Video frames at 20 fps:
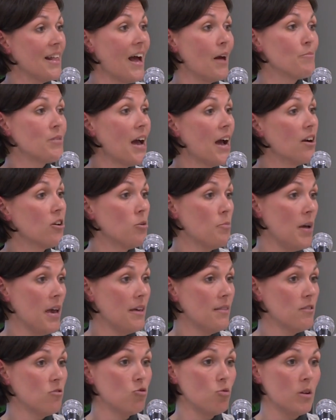I'm tired of
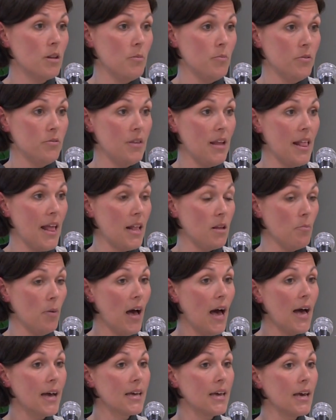paying this 20% out of
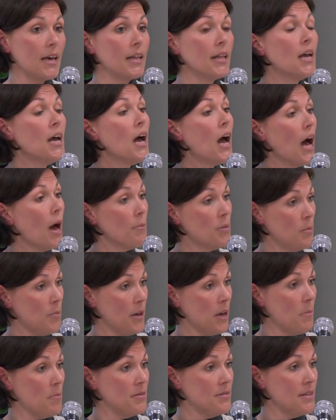pocket, I'm going to
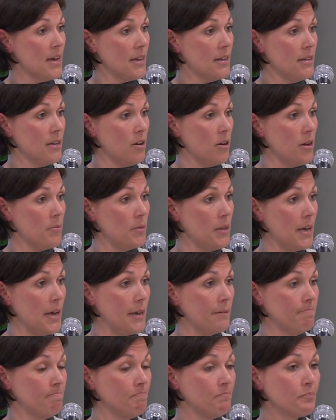pick up a secondary plan.